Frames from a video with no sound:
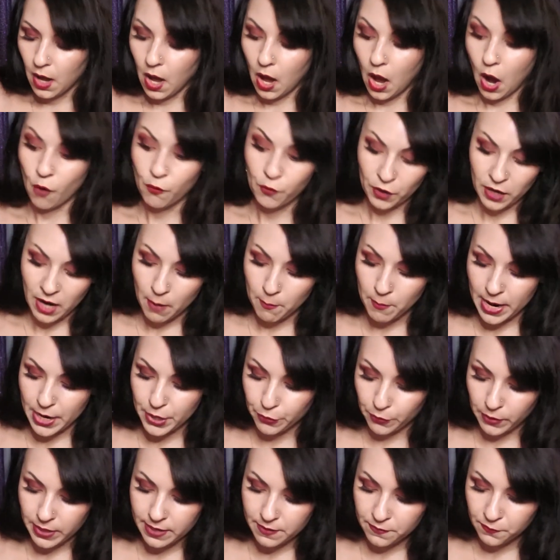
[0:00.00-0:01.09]
Overcome by
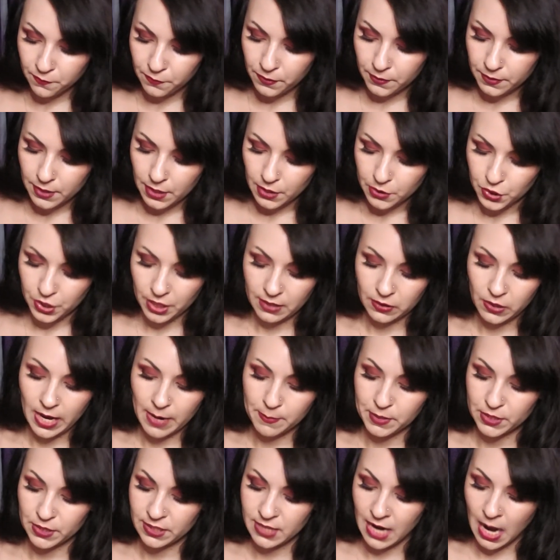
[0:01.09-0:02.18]
grief, she
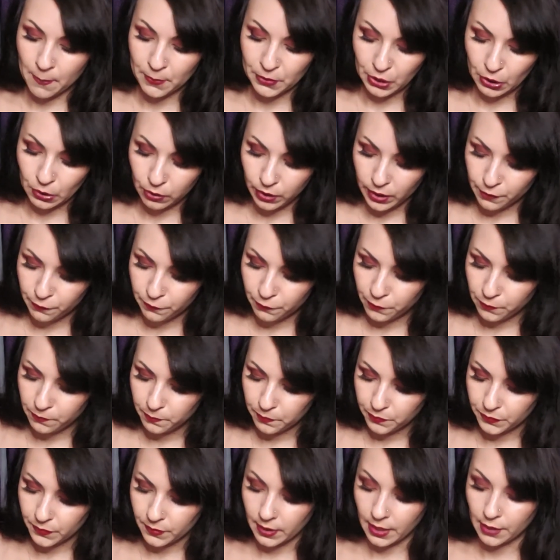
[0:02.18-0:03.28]
climbed to the top of the cliff
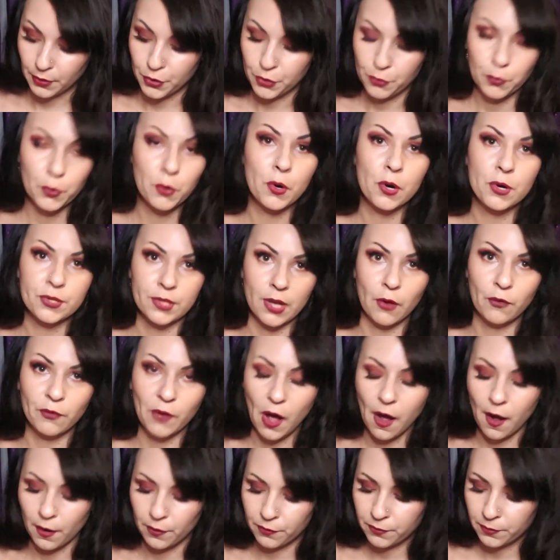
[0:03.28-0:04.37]
and threw herself
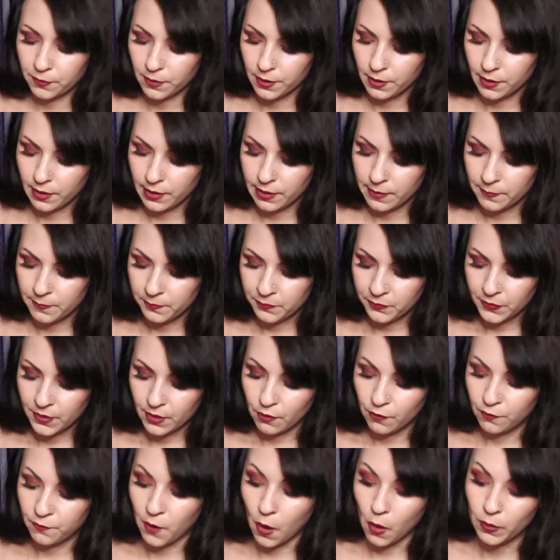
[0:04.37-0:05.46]
off,
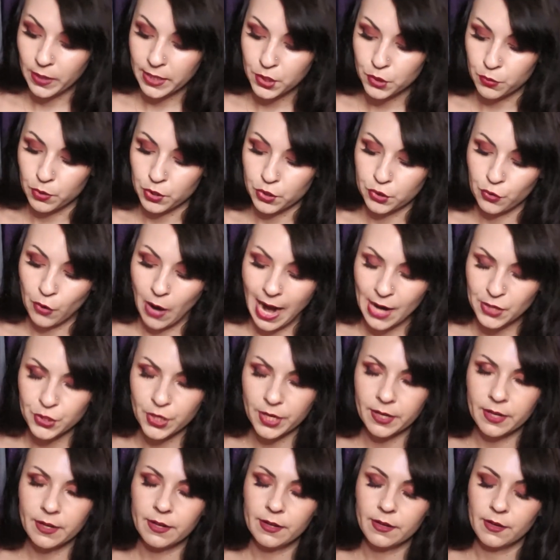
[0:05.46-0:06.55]
falling to a
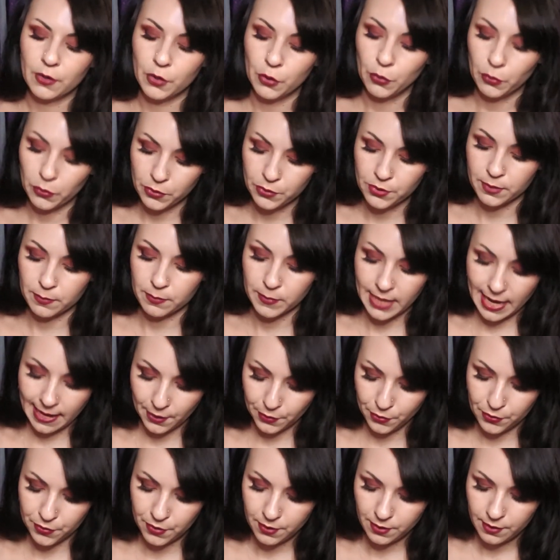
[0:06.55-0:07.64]
tragic, gruesome
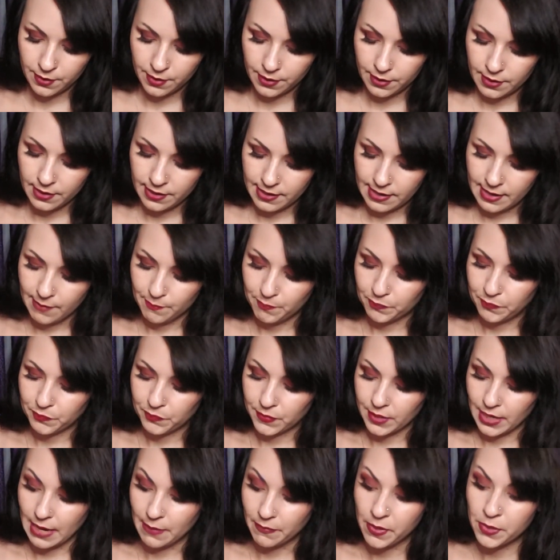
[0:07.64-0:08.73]
death.
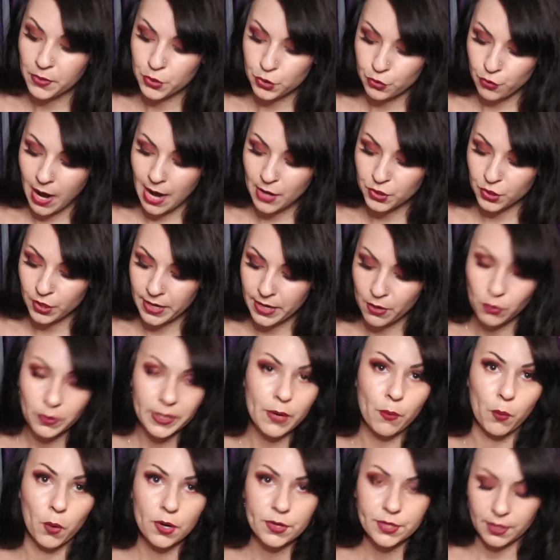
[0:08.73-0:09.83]
And then the tragedy only
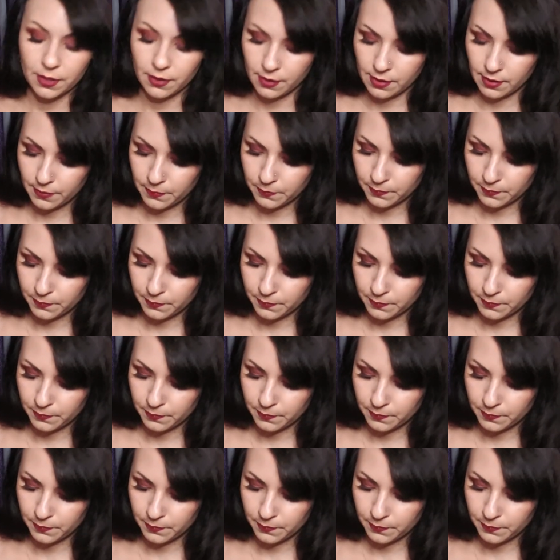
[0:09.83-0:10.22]
worsened.